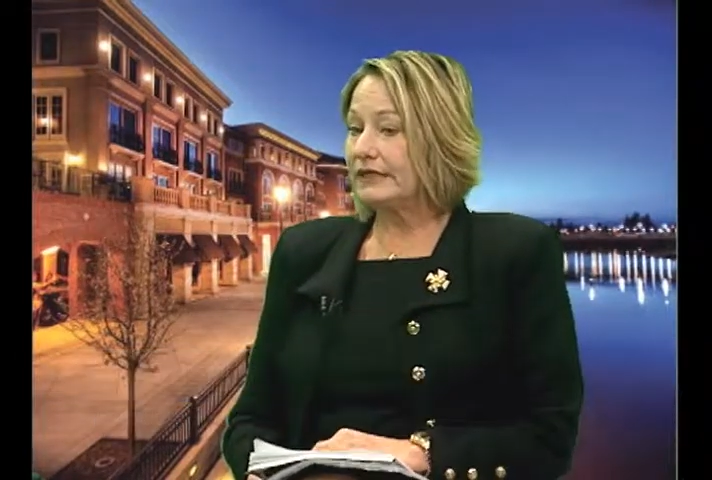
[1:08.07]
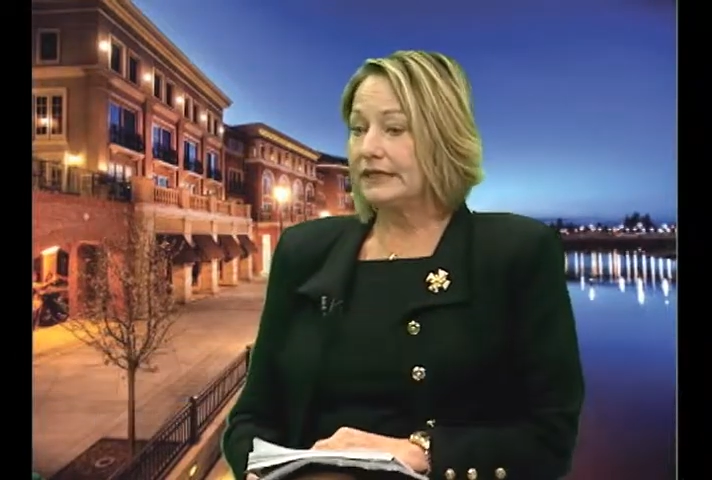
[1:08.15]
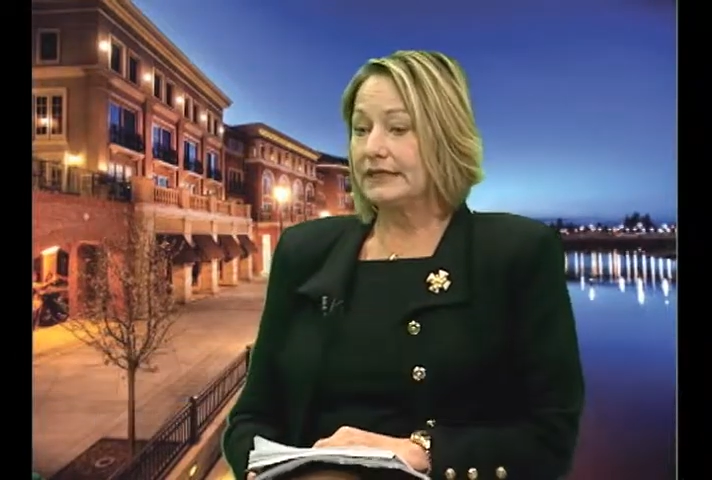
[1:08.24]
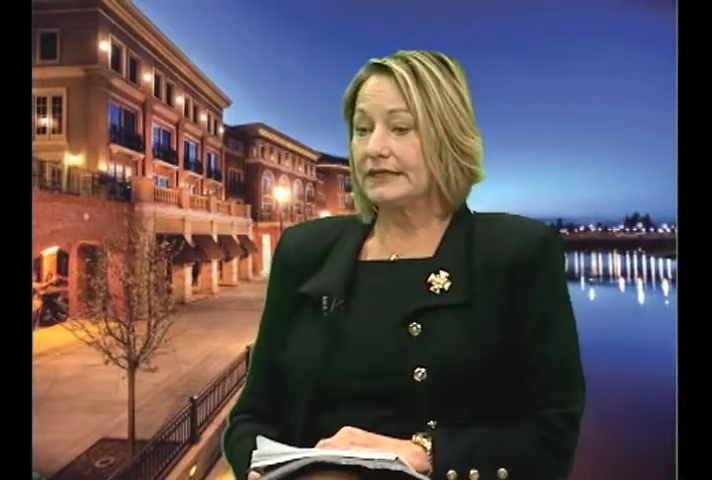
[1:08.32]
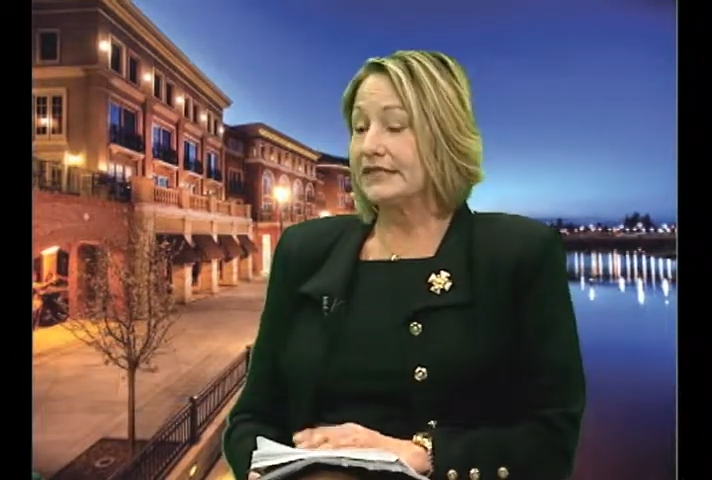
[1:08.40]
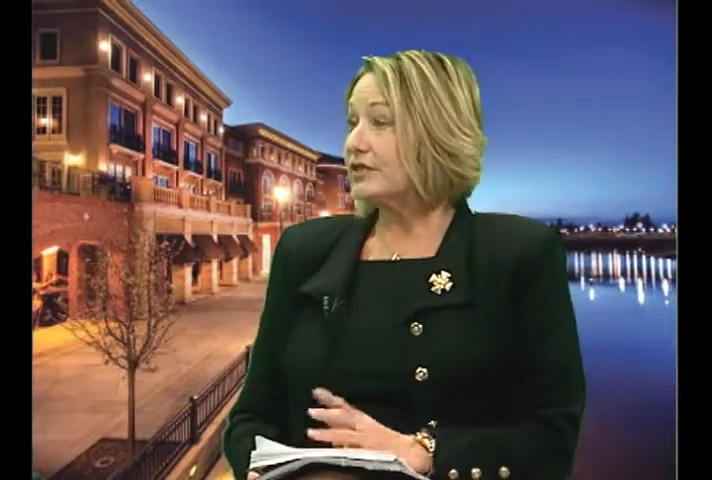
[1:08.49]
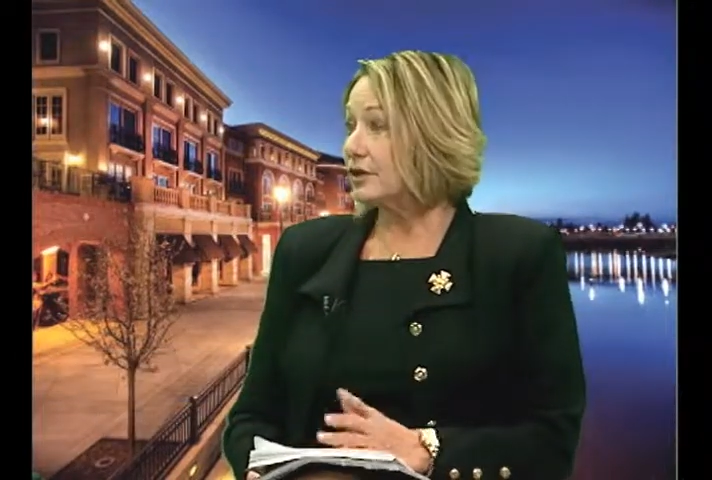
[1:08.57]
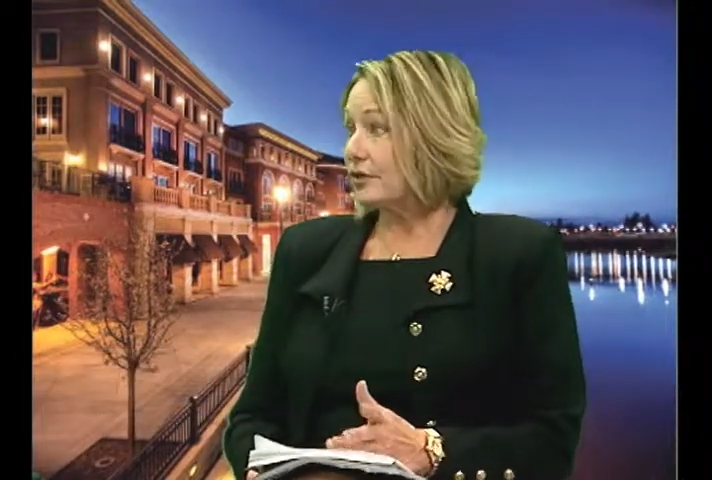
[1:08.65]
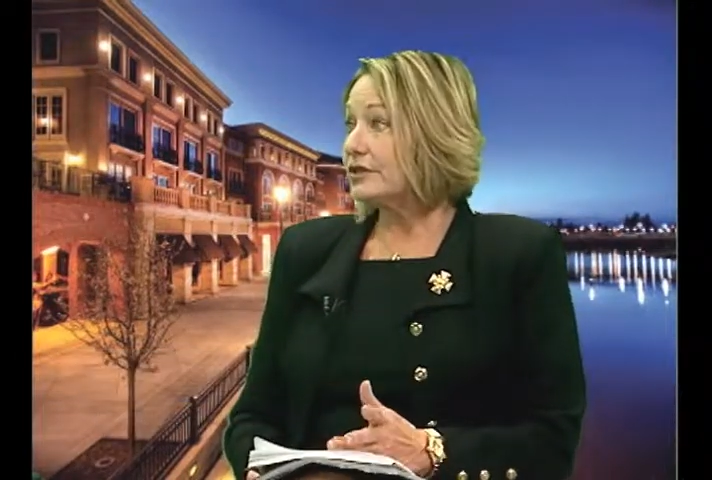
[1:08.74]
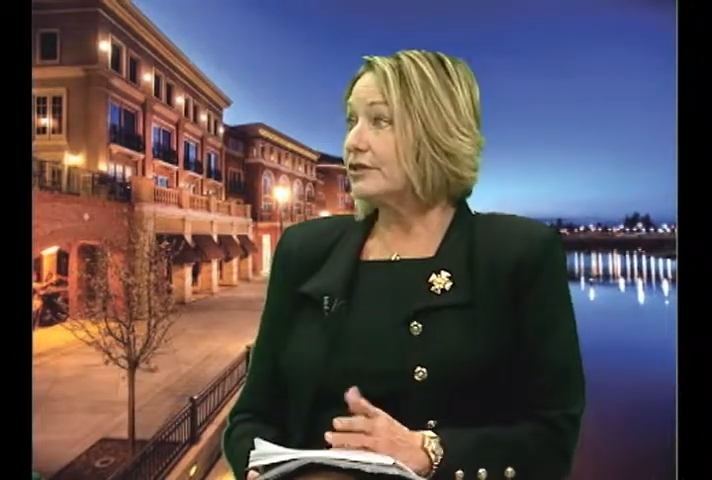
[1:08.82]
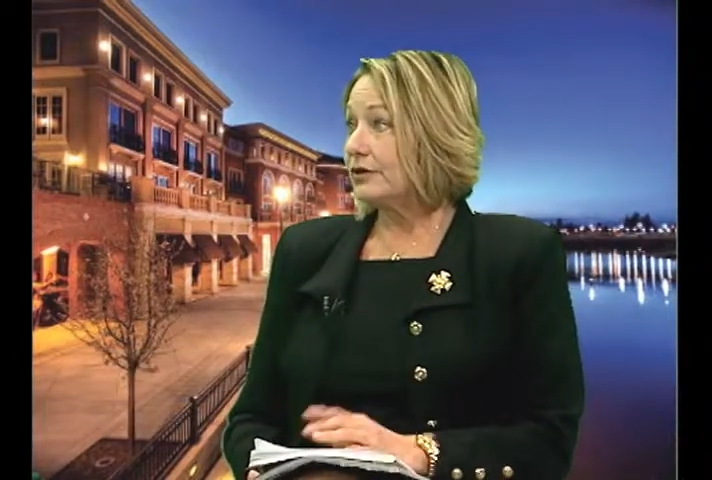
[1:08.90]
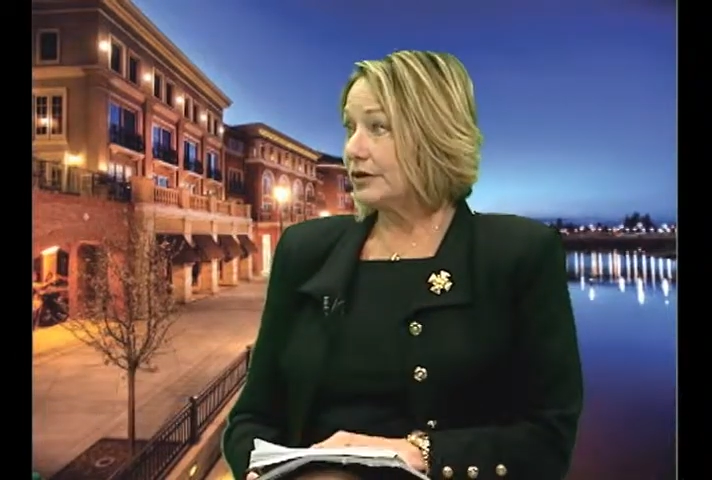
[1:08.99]
in
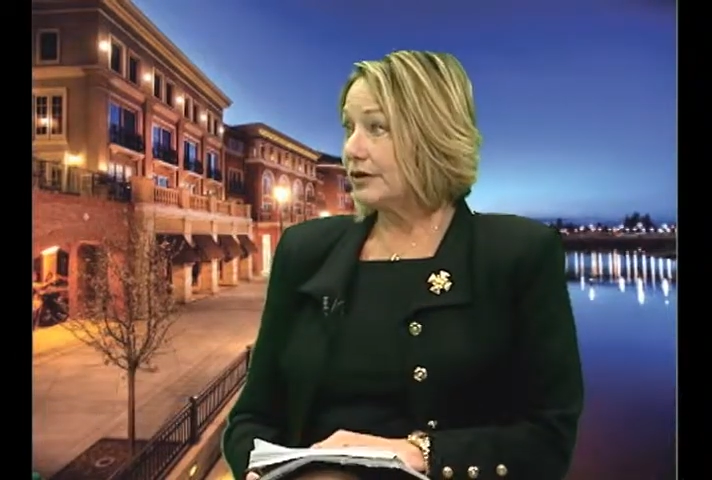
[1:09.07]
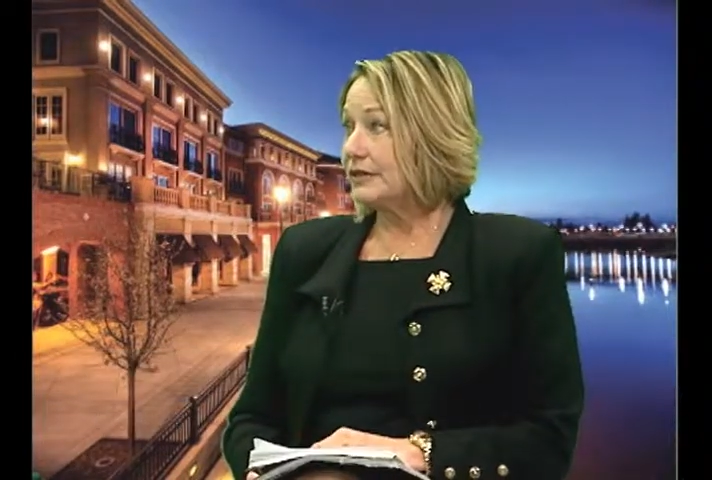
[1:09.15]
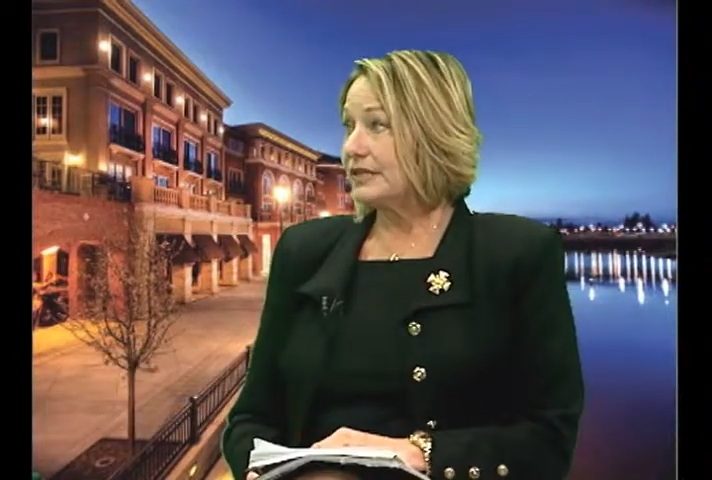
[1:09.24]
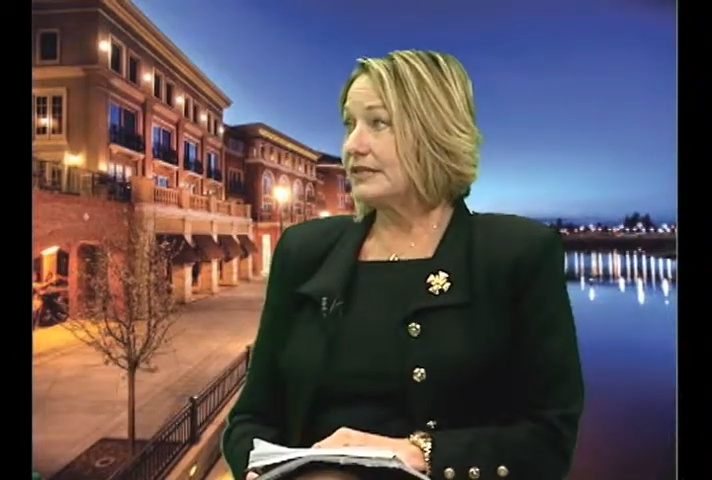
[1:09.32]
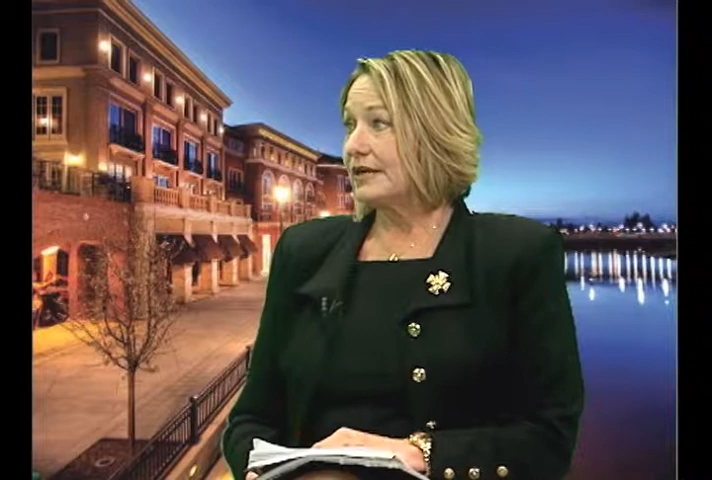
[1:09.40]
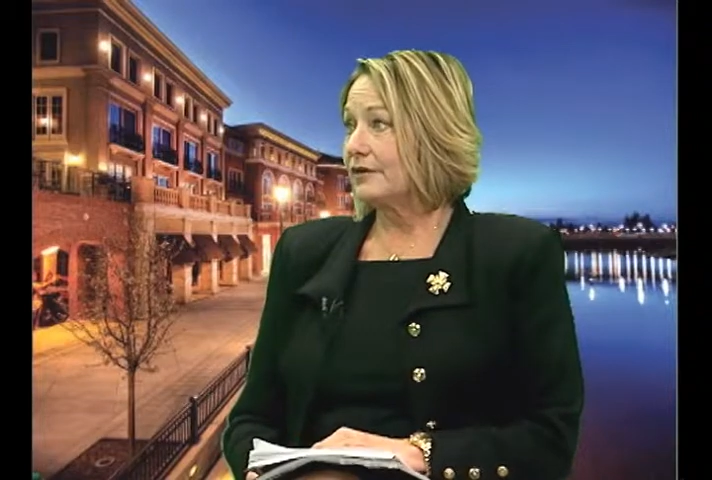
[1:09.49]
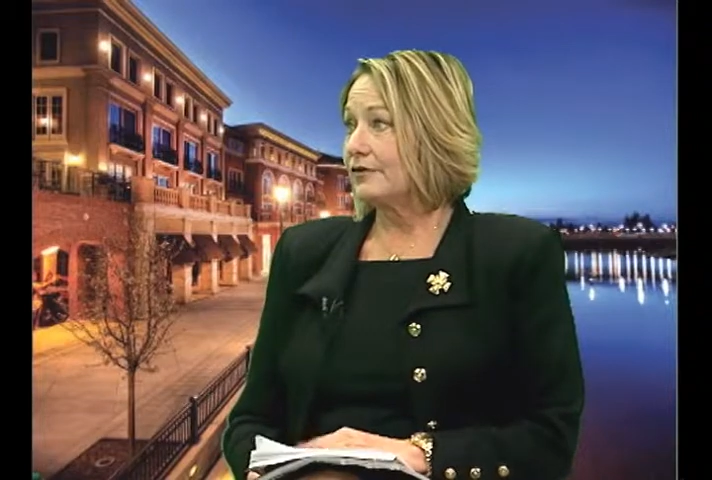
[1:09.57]
Saratoga in the Santa